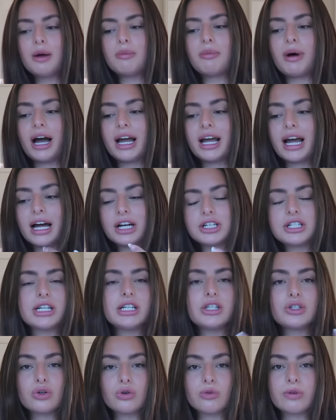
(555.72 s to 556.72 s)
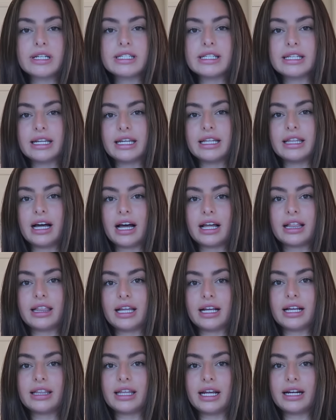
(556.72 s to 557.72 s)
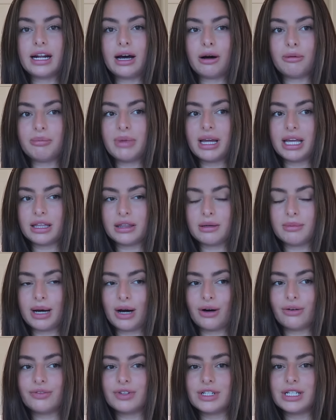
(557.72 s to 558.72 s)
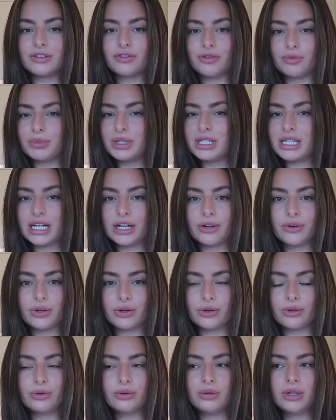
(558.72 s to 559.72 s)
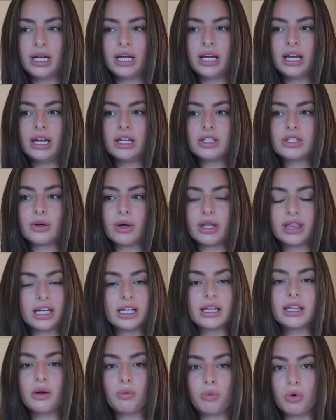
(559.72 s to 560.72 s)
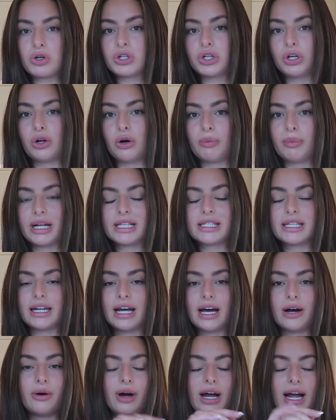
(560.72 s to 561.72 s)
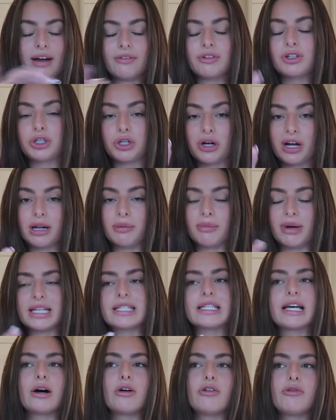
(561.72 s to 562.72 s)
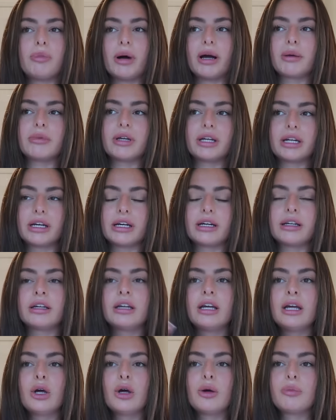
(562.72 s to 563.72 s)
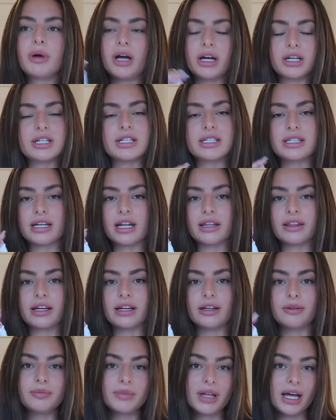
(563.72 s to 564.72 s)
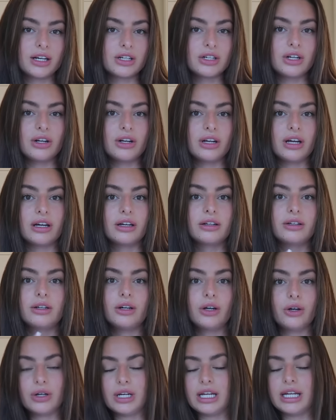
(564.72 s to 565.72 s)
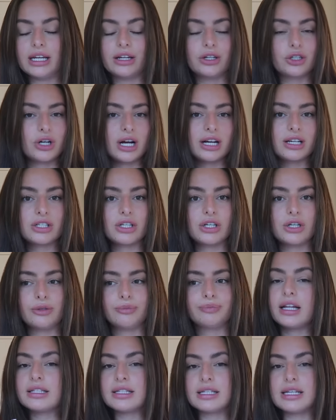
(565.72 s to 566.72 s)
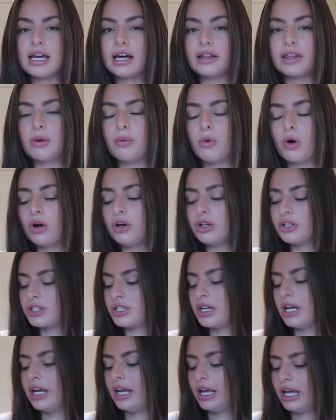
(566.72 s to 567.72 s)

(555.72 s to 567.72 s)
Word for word: But I actually saw recently that I think they now make them out of a different material. So I think they wash a lot better now. I haven't tried it myself but I'm gonna purchase another Adanola hoodie and tracksuit and see how they wash.